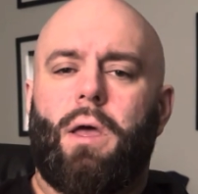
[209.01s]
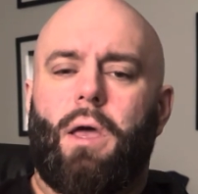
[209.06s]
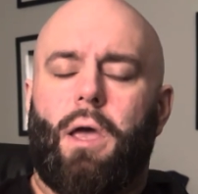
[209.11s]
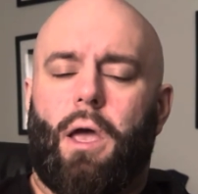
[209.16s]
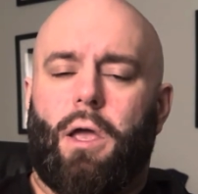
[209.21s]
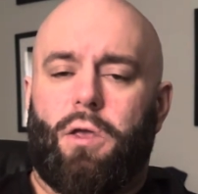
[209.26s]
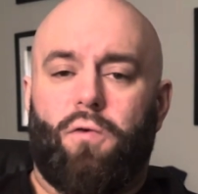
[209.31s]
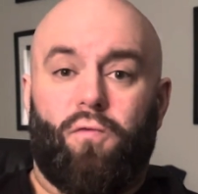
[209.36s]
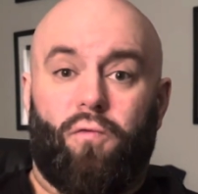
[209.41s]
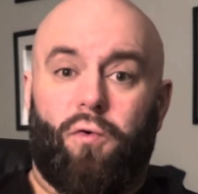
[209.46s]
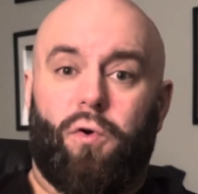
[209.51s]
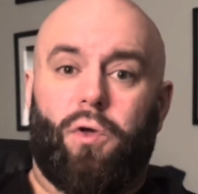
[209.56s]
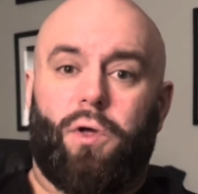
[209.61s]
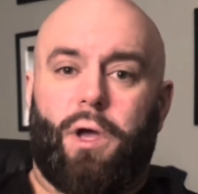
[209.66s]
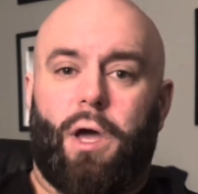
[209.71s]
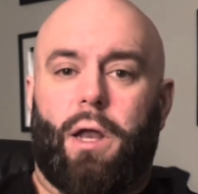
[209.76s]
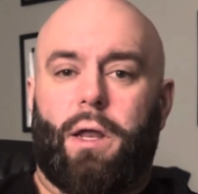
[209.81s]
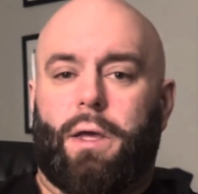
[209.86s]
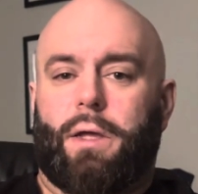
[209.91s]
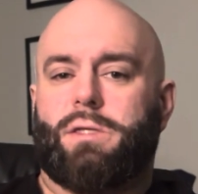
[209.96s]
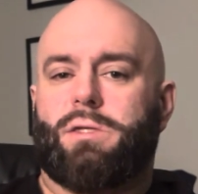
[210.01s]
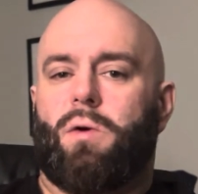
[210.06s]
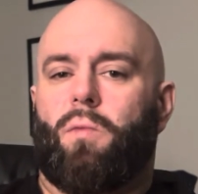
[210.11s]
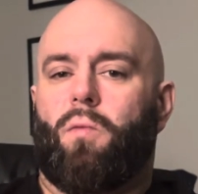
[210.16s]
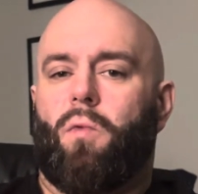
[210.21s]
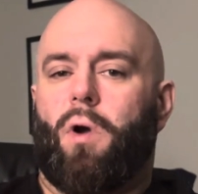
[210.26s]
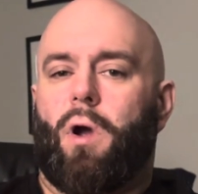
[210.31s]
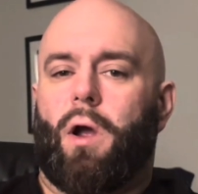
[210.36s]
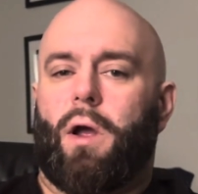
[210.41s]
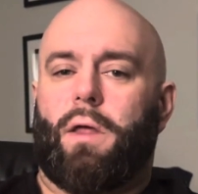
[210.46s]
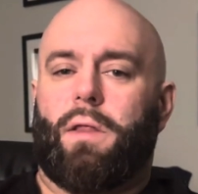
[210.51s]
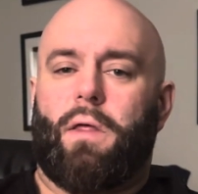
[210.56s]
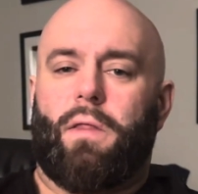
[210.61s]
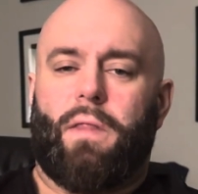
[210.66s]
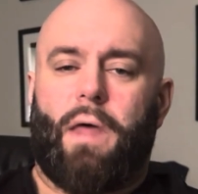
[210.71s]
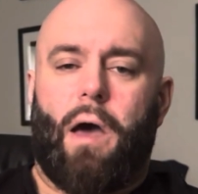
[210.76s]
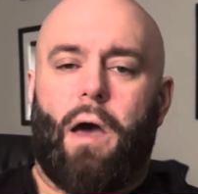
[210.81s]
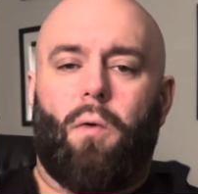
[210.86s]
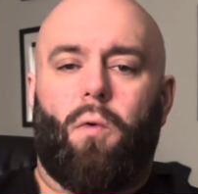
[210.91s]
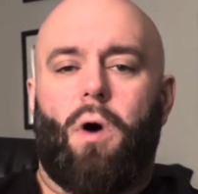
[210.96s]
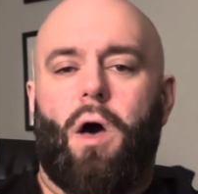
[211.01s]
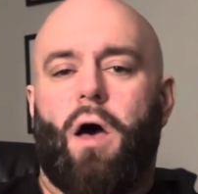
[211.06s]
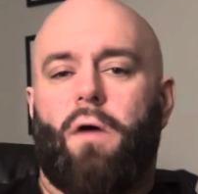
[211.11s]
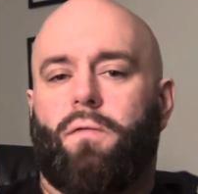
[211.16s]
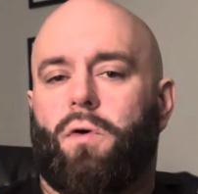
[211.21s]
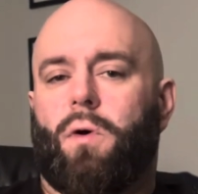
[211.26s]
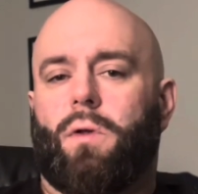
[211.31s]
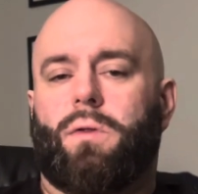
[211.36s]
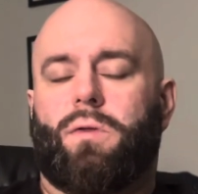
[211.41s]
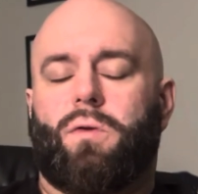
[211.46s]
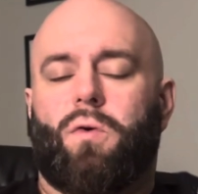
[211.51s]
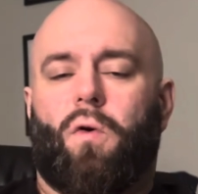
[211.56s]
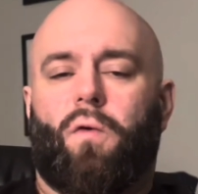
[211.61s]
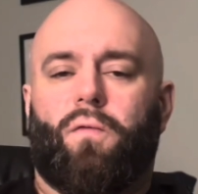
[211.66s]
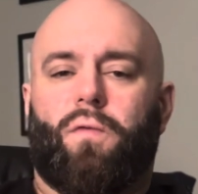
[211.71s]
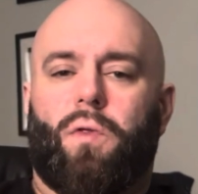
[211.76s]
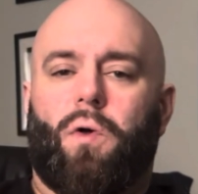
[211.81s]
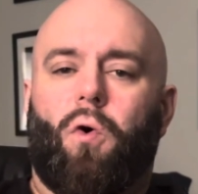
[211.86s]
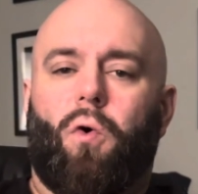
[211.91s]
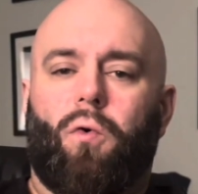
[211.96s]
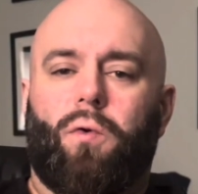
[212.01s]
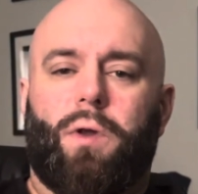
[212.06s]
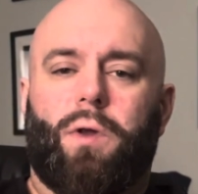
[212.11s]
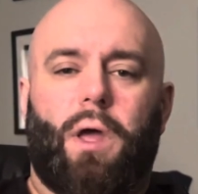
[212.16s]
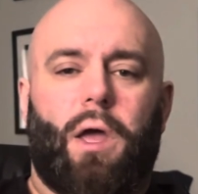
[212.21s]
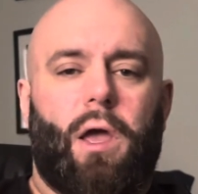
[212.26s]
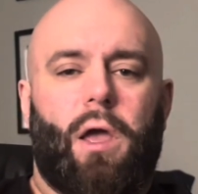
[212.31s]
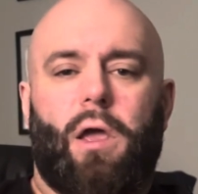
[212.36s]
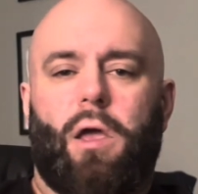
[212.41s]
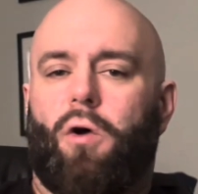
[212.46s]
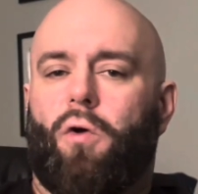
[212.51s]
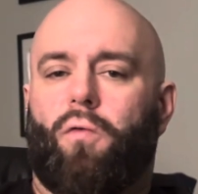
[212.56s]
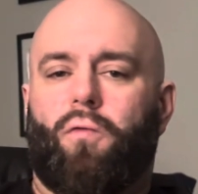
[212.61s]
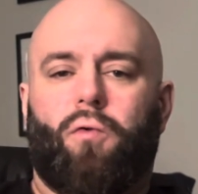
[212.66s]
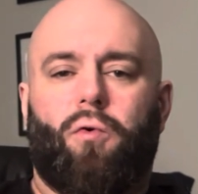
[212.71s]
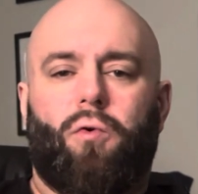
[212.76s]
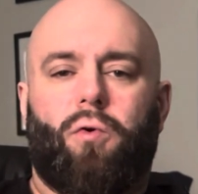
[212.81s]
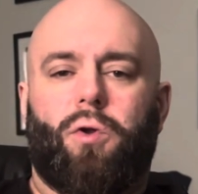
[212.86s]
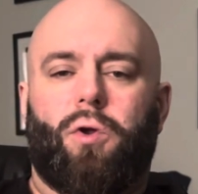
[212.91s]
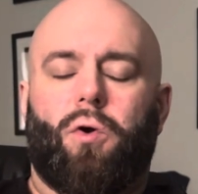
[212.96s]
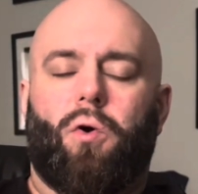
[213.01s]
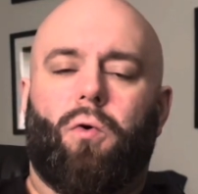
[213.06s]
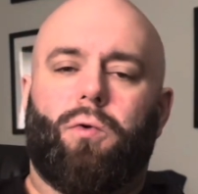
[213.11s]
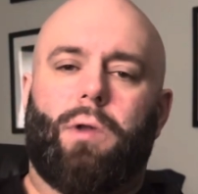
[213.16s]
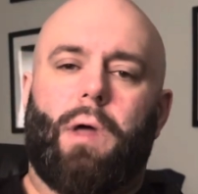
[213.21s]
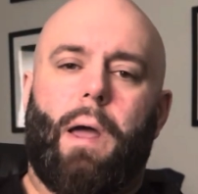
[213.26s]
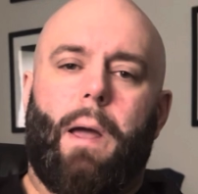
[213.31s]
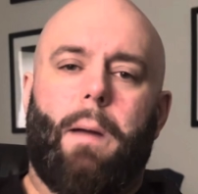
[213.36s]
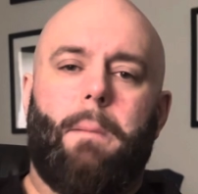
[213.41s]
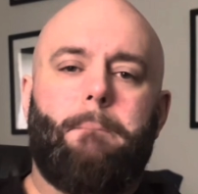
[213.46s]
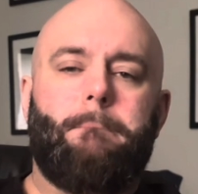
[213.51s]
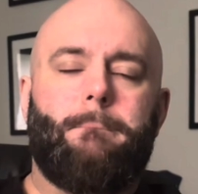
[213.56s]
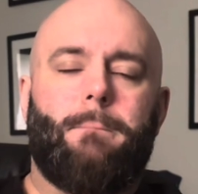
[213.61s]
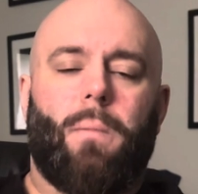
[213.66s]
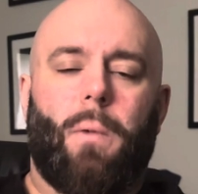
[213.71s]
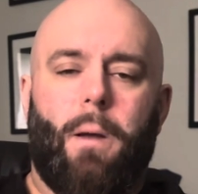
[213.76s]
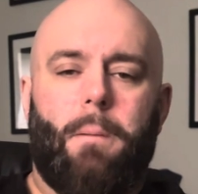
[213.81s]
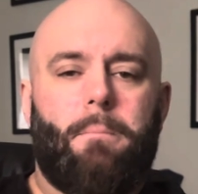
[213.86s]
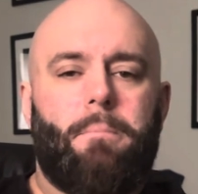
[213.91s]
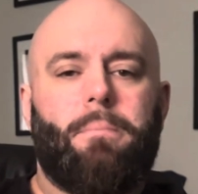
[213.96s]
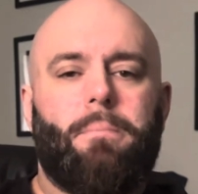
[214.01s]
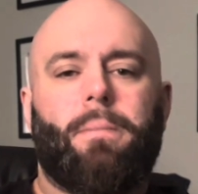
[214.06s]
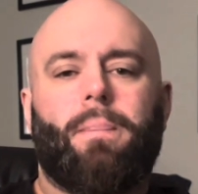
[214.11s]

and you've really got to get somewhere, and then that will have you on tilt for the whole day. It'll ruin your whole day, right?